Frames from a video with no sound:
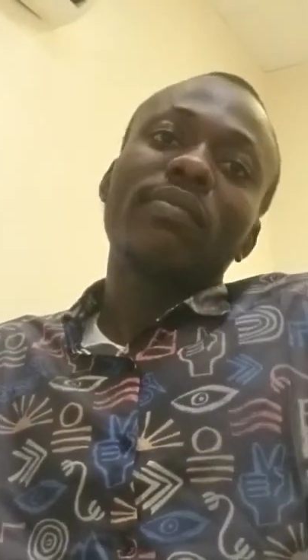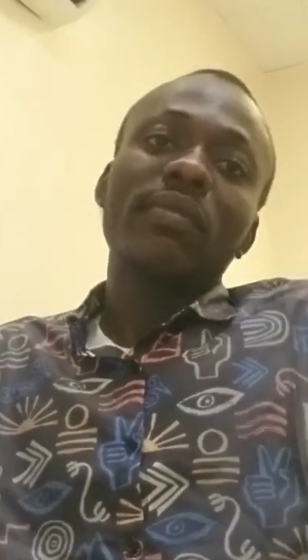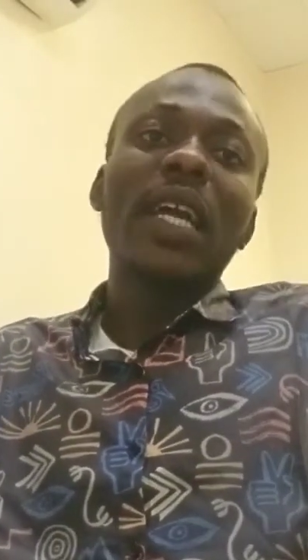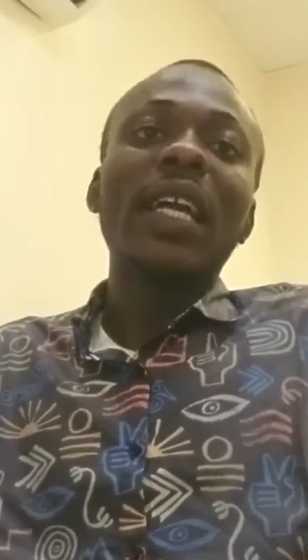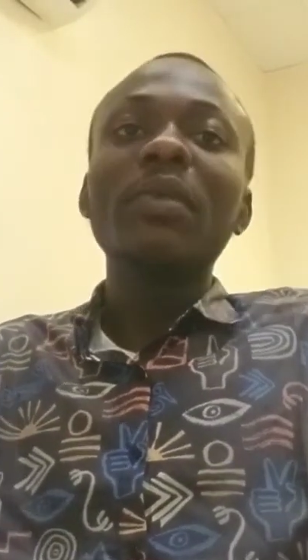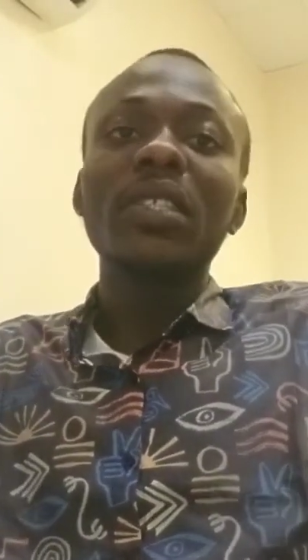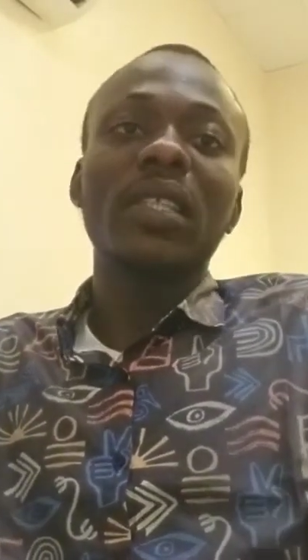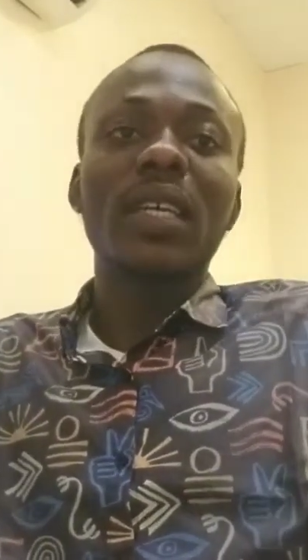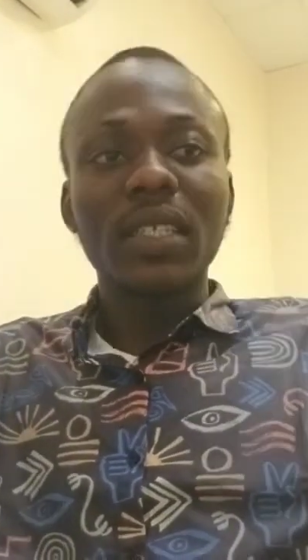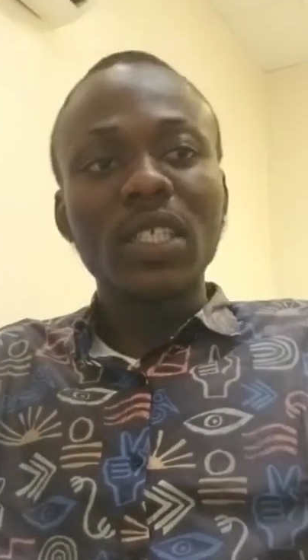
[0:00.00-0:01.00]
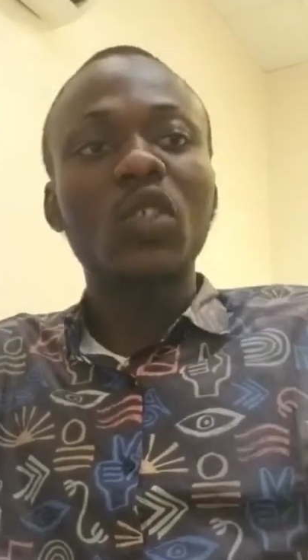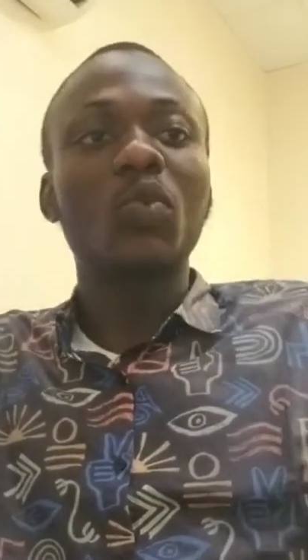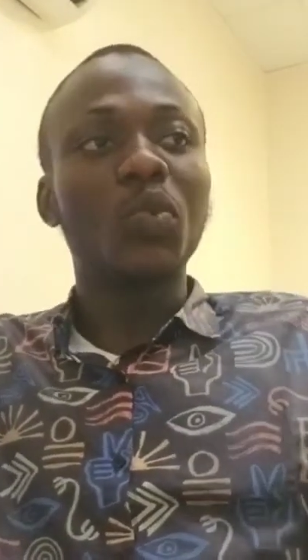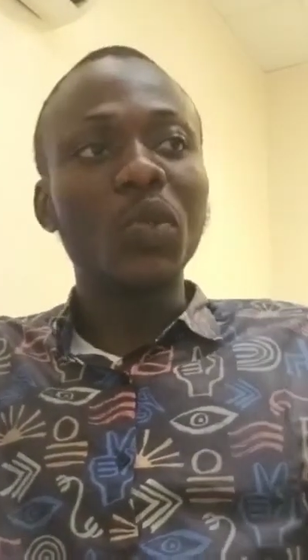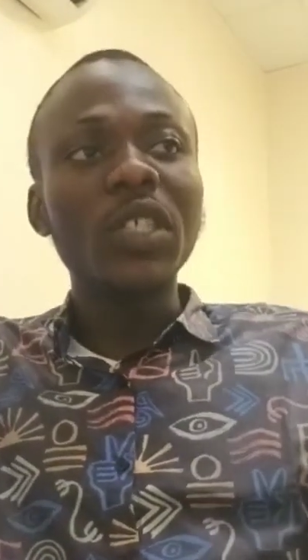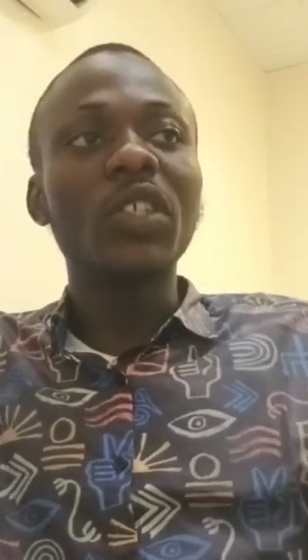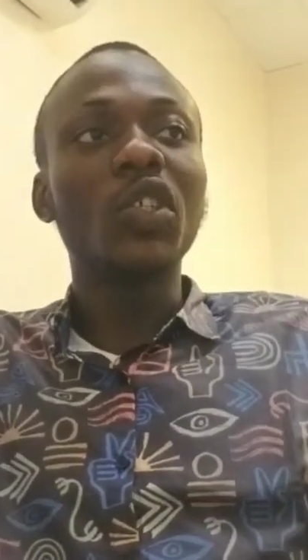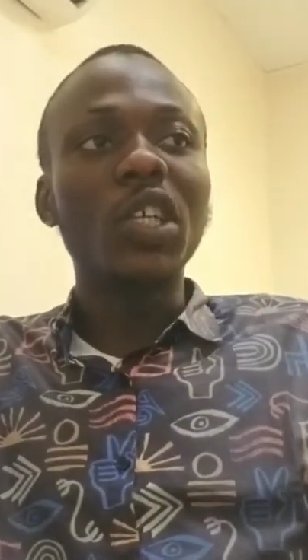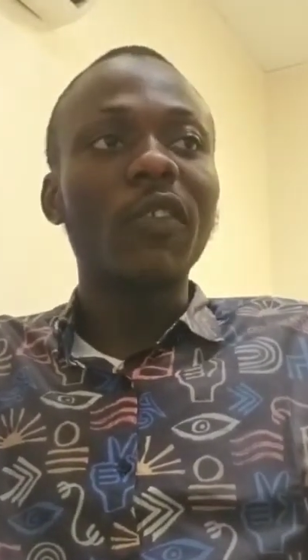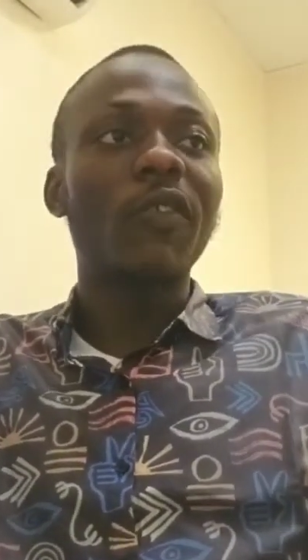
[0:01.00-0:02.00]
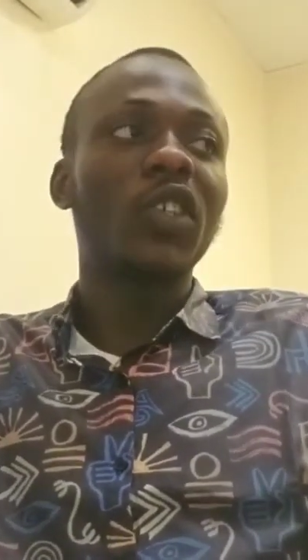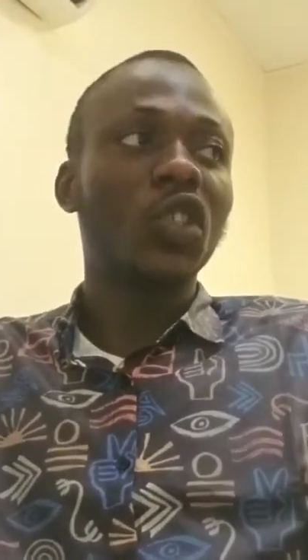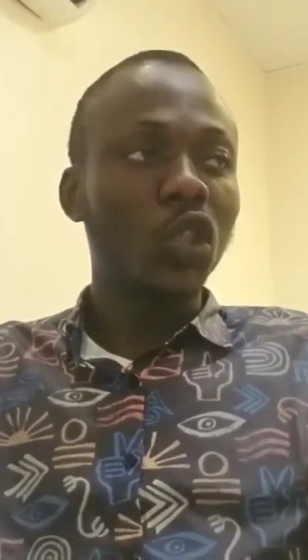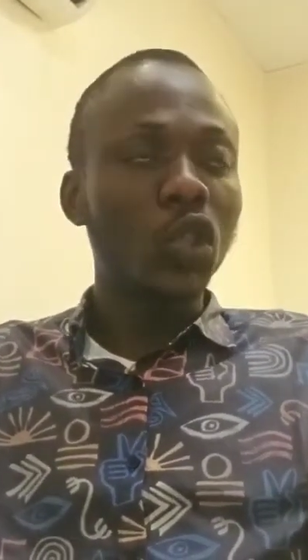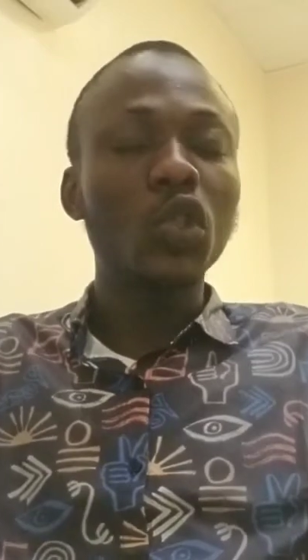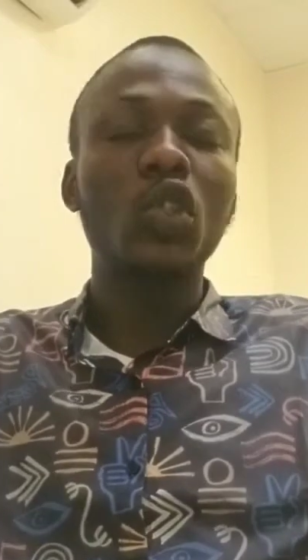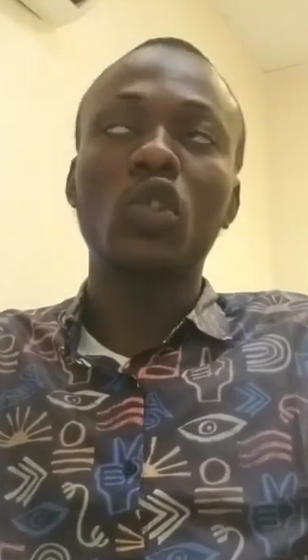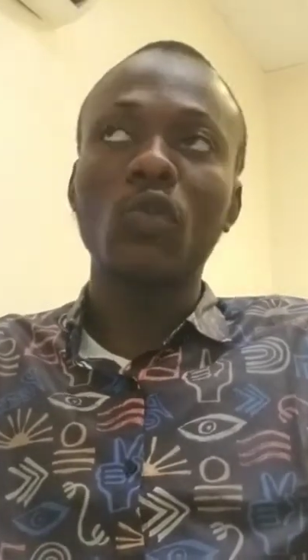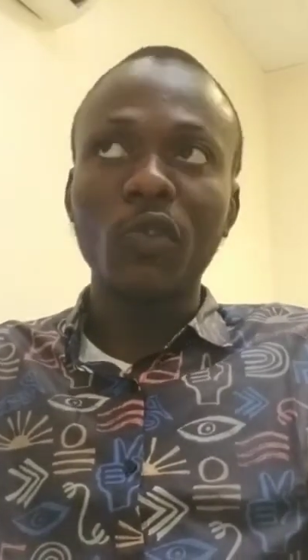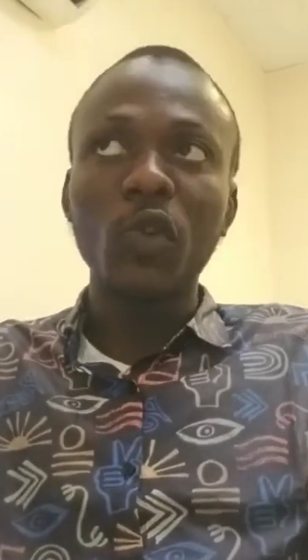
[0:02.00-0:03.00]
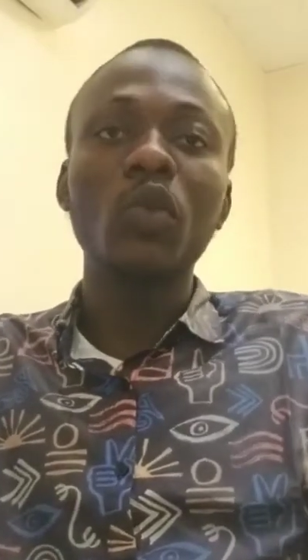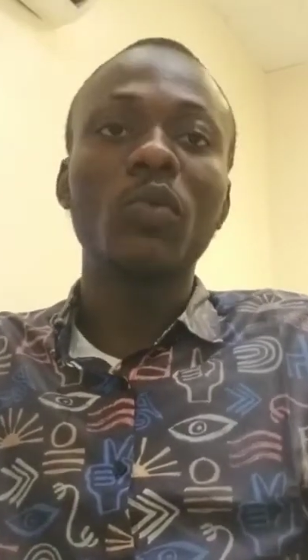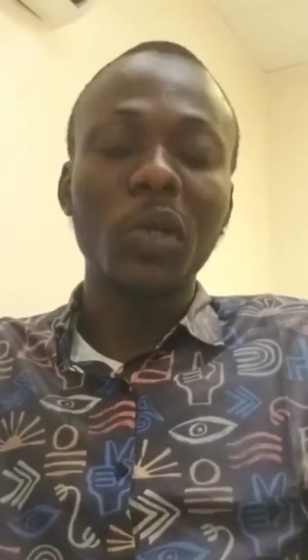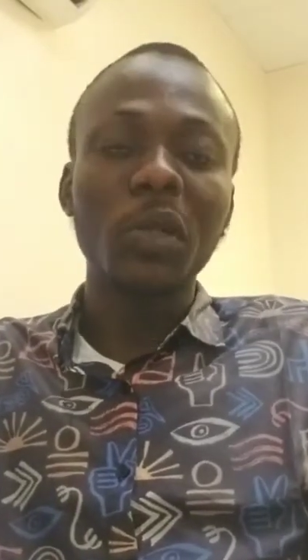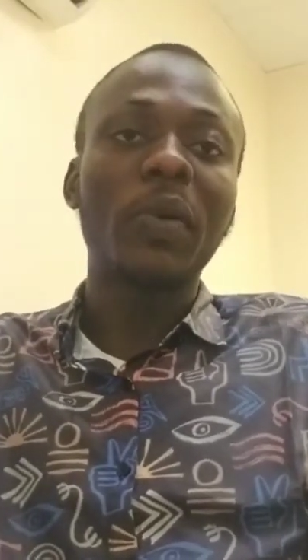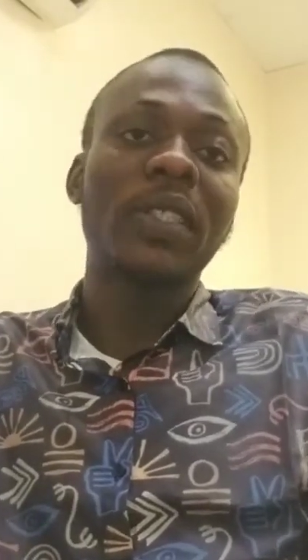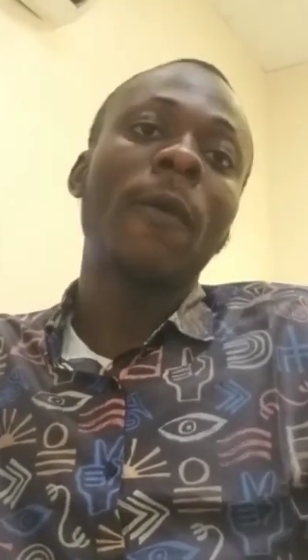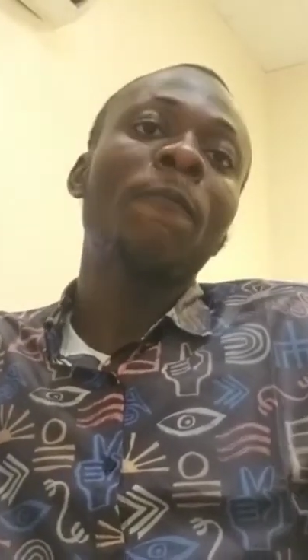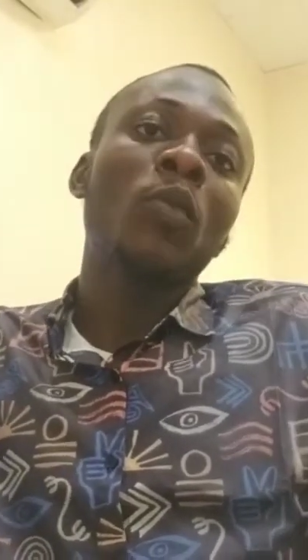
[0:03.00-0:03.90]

there are imaging techniques we radiographers use to view body parts.